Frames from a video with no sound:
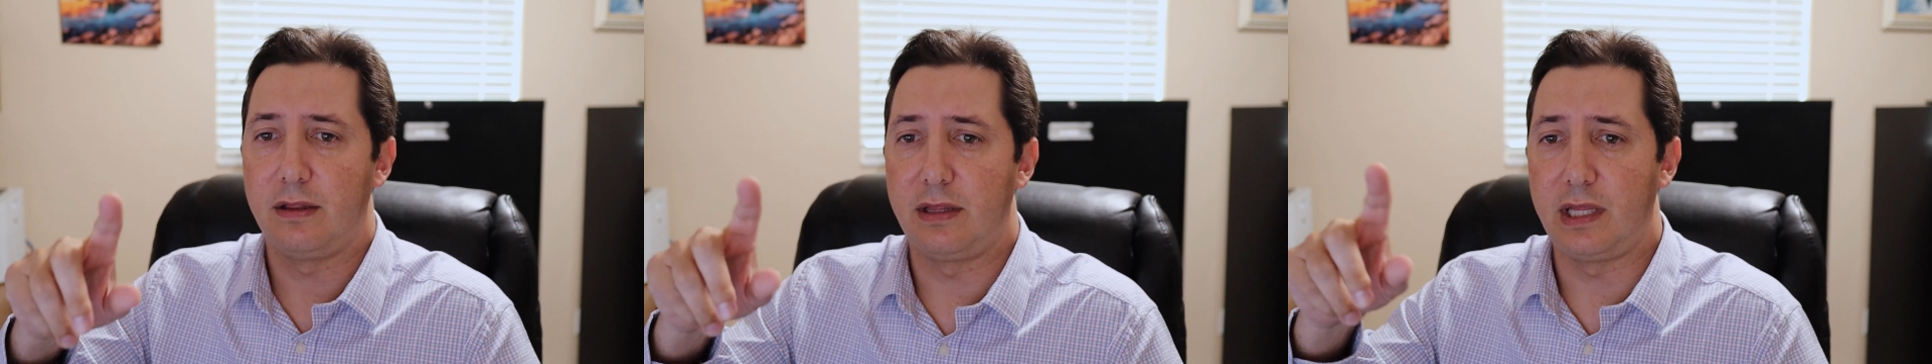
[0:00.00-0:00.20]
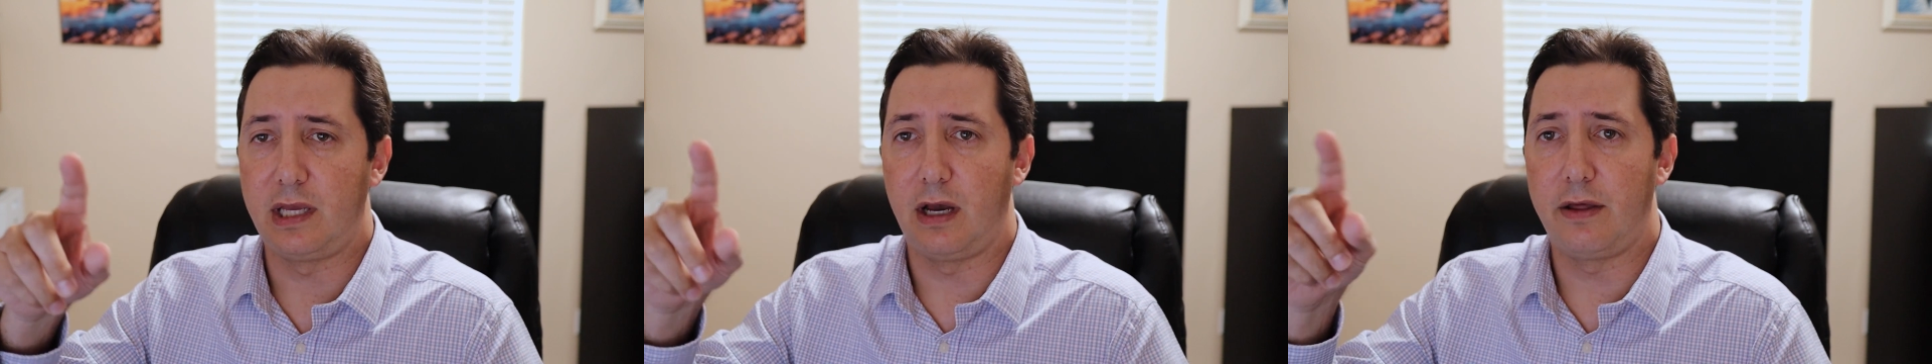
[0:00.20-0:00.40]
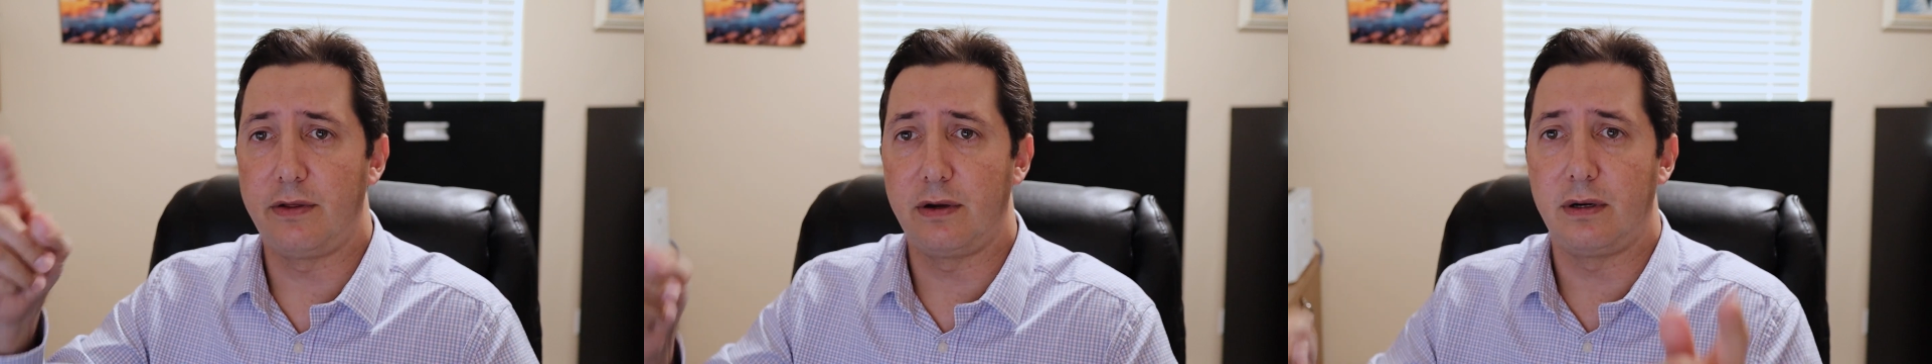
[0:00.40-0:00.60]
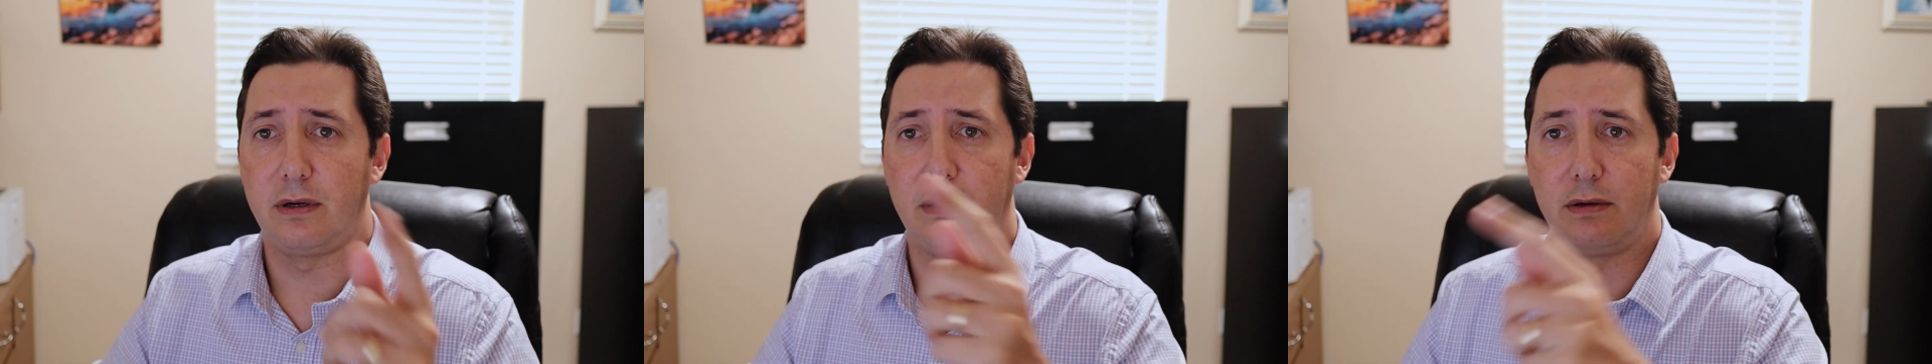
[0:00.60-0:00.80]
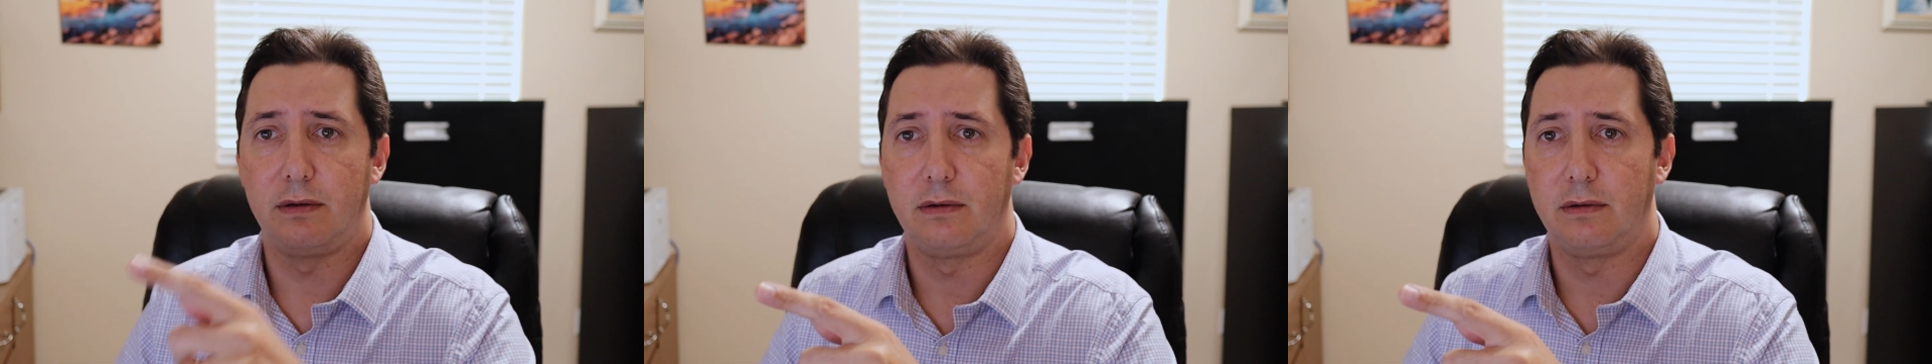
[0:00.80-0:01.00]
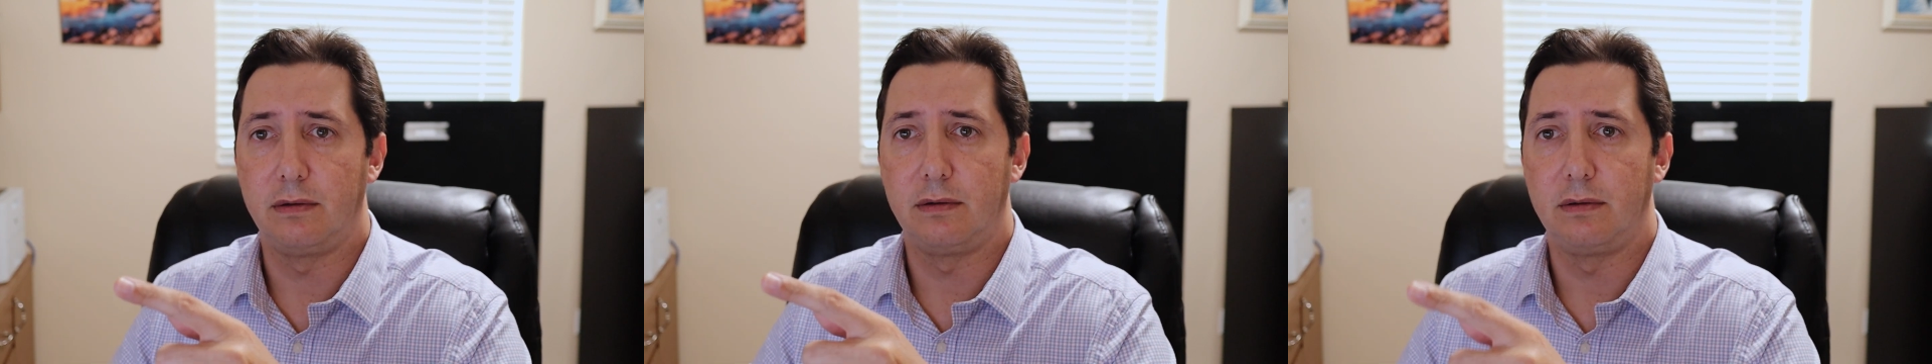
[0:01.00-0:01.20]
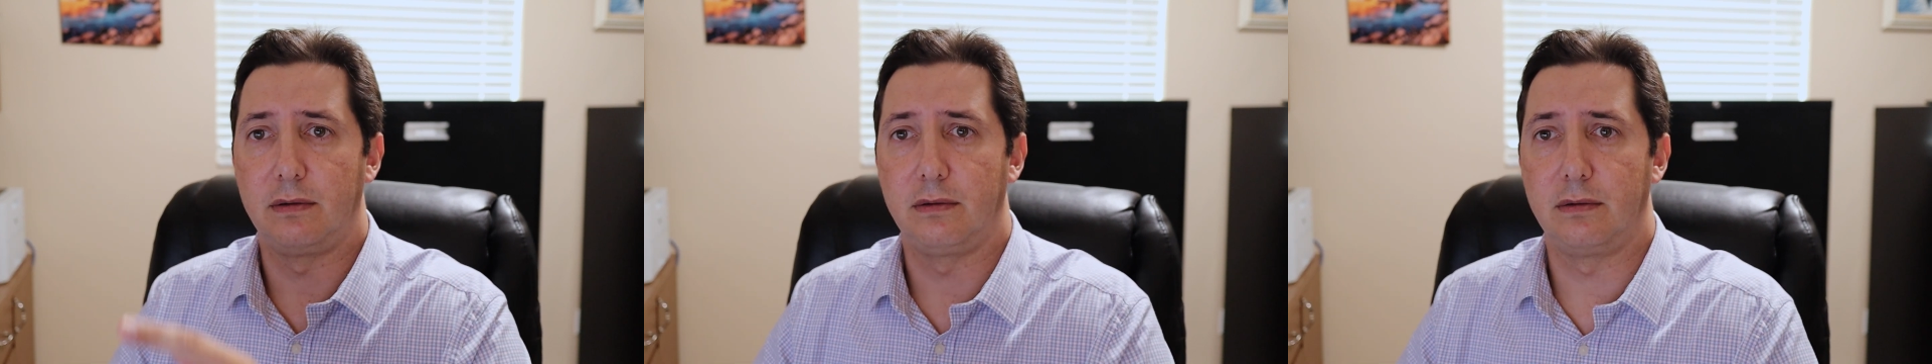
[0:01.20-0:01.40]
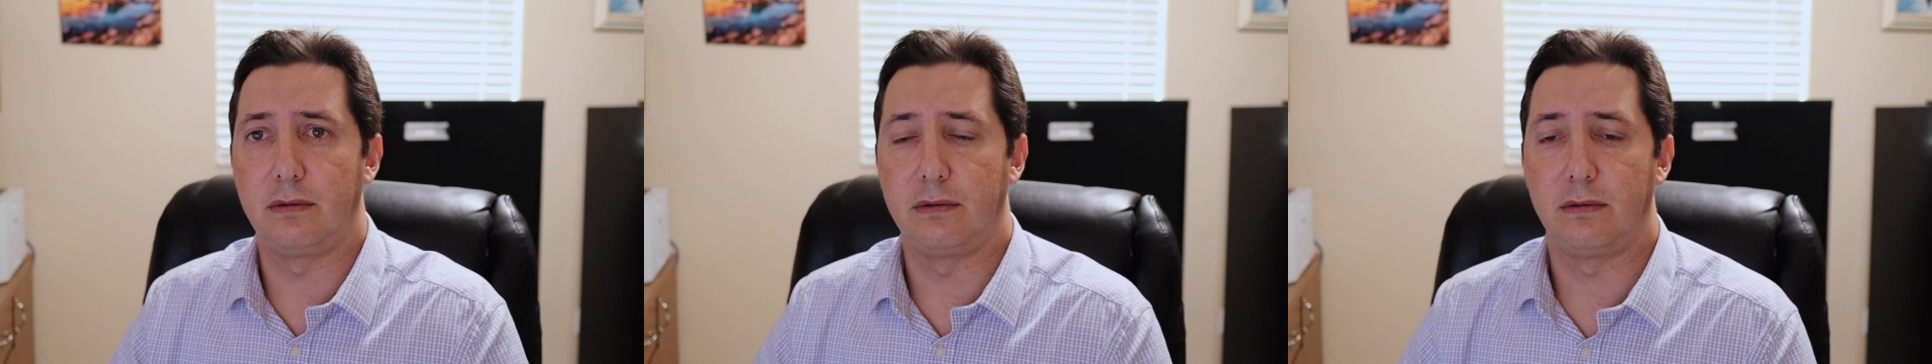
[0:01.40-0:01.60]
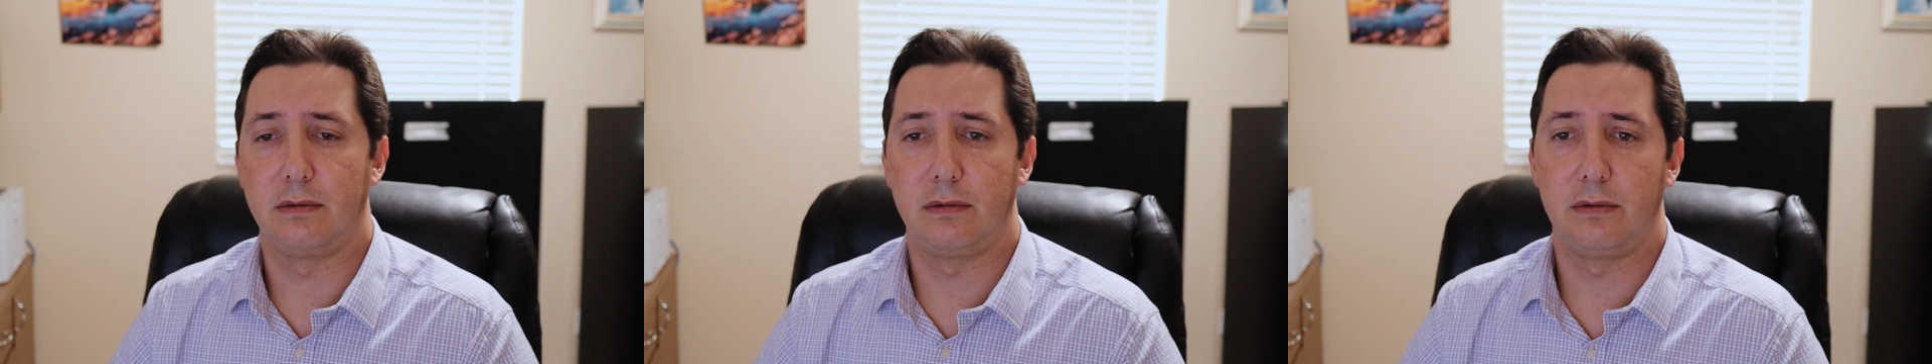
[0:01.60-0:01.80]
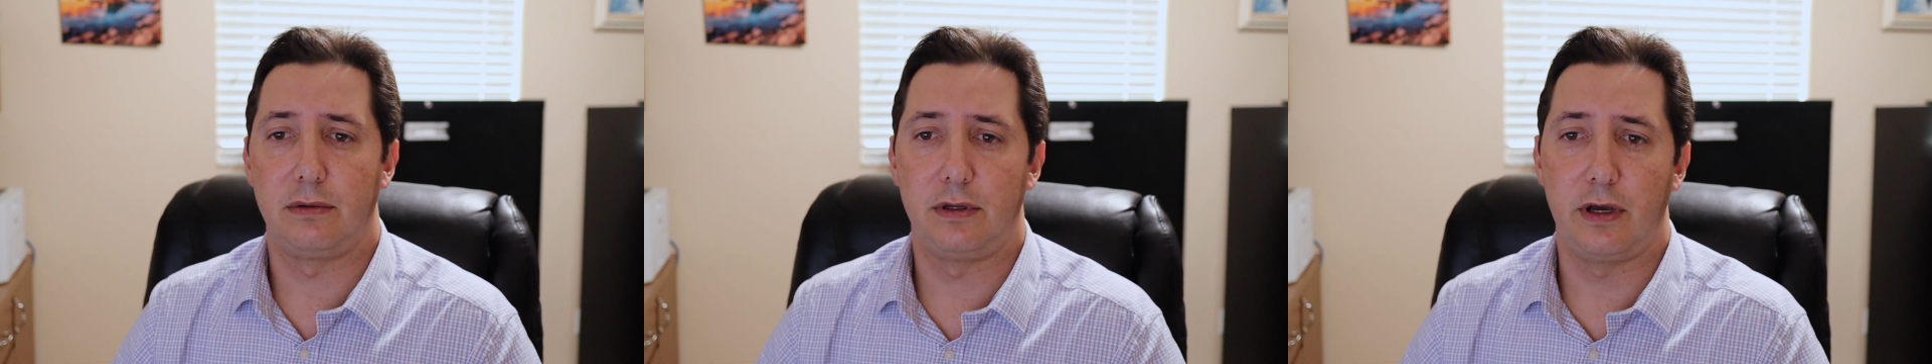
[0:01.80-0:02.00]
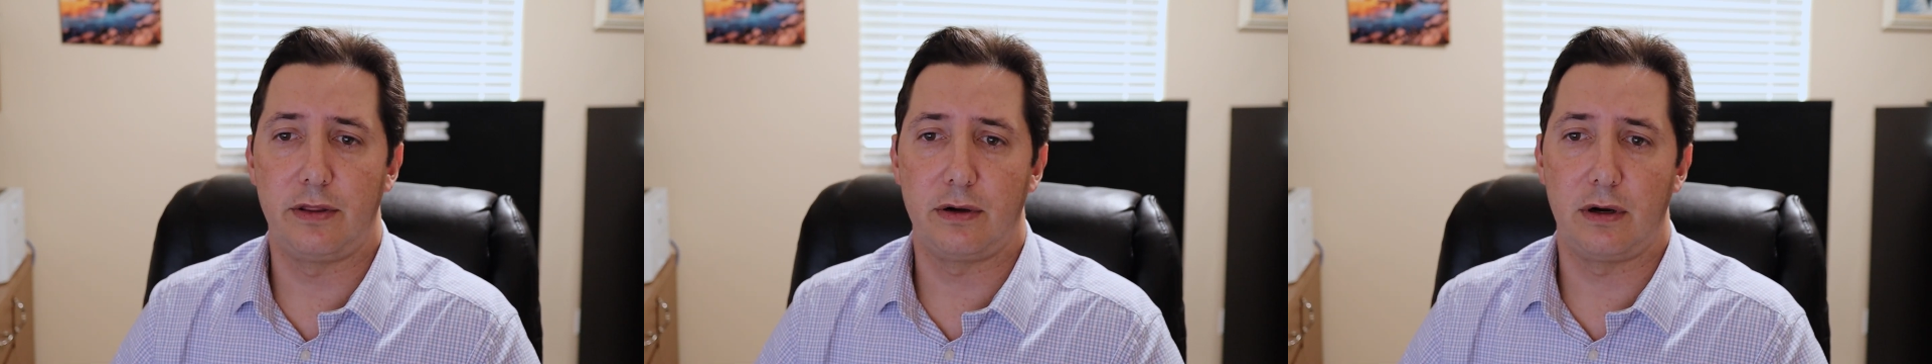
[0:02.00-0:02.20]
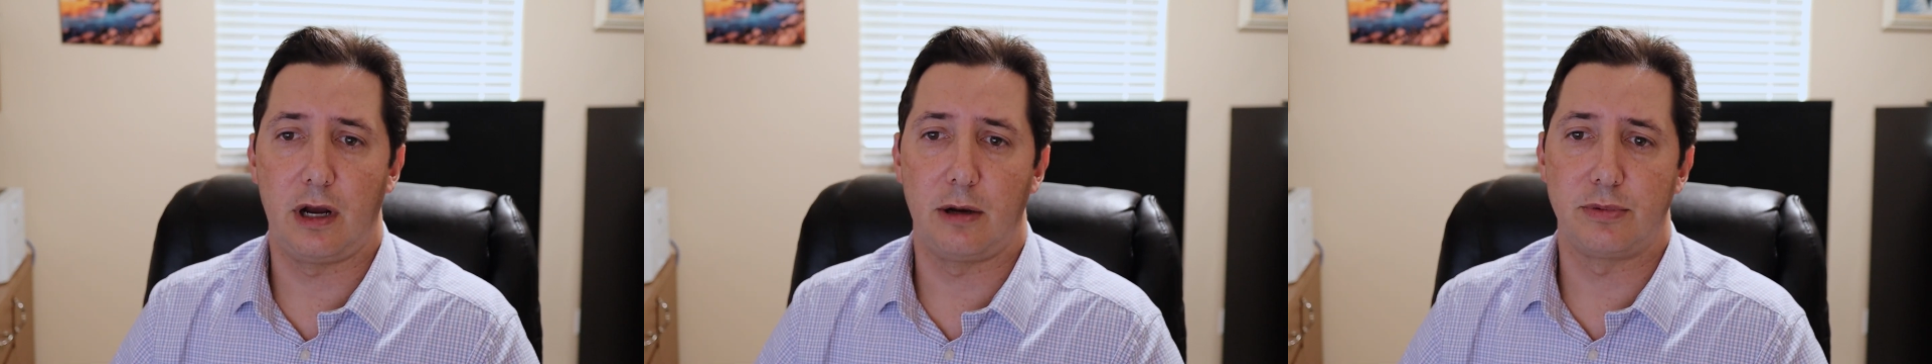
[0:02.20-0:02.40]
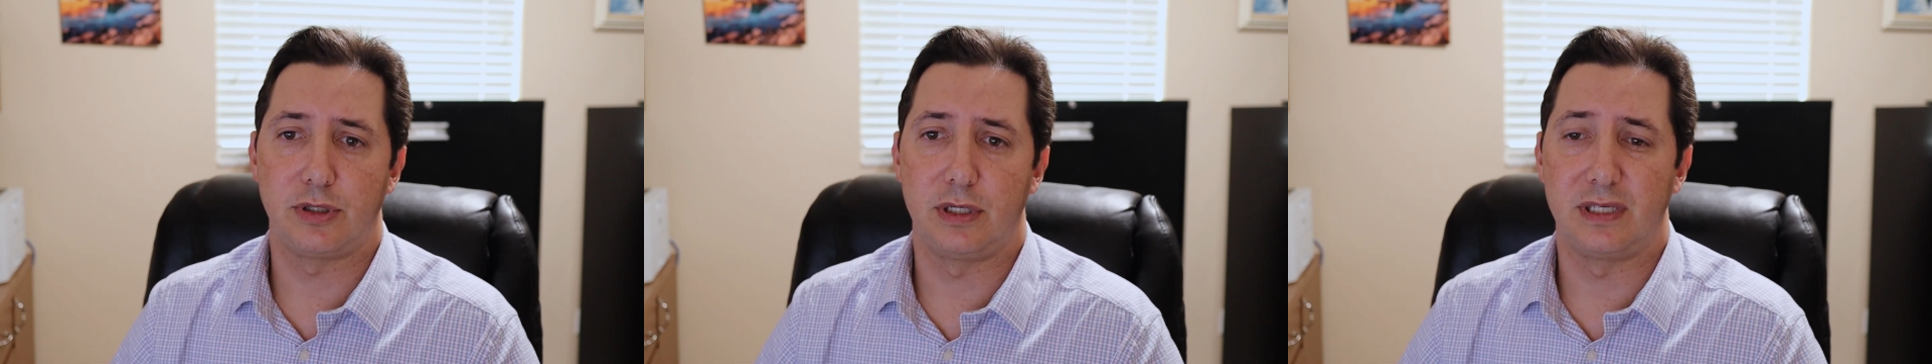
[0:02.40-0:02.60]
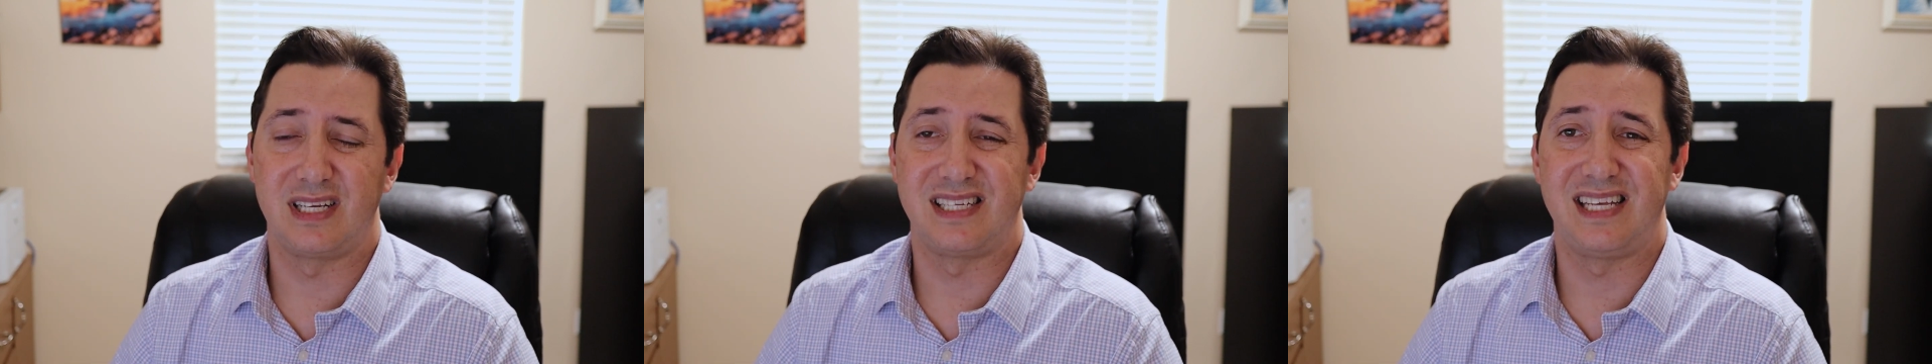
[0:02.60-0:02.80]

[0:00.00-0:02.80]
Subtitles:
The other option is a